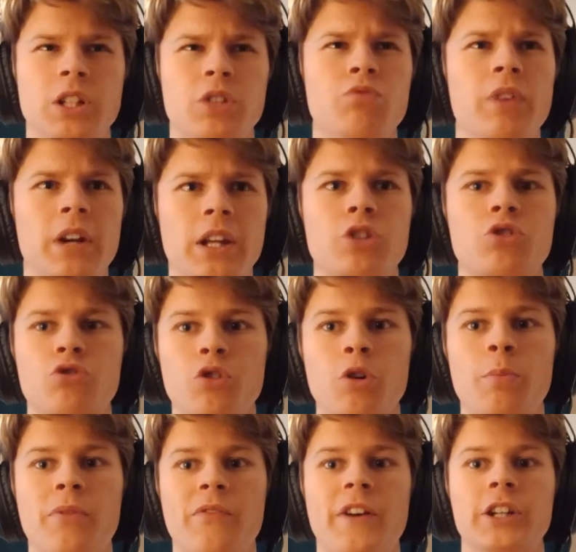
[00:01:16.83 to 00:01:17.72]
He's really a
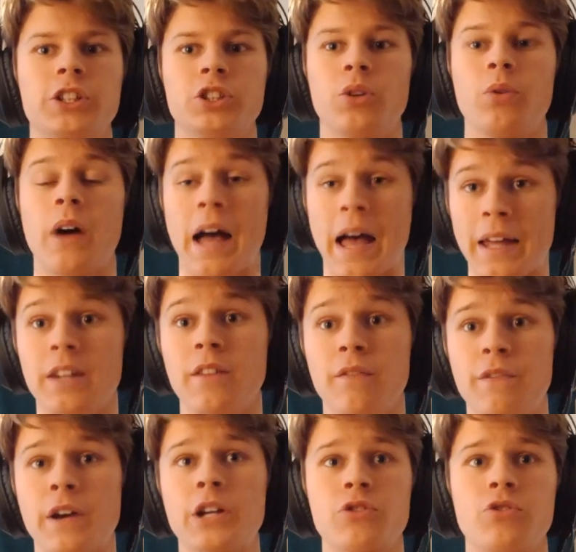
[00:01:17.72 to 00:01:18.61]
true professional and a
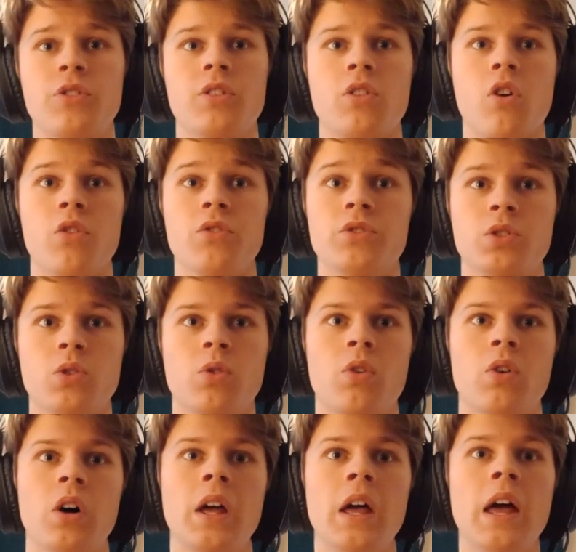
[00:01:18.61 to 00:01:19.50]
veteran on
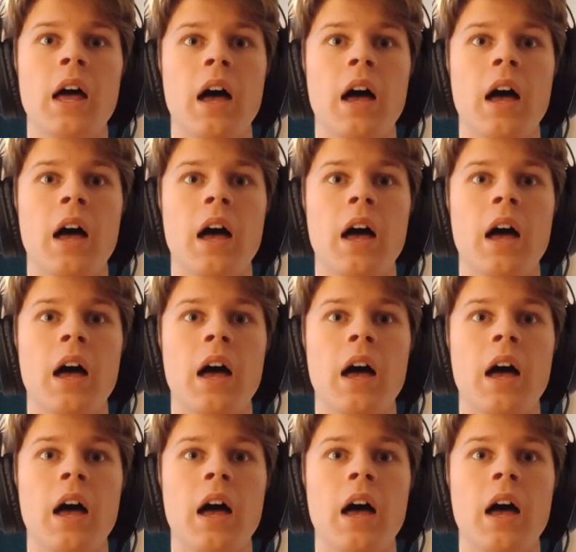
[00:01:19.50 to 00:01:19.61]
tour.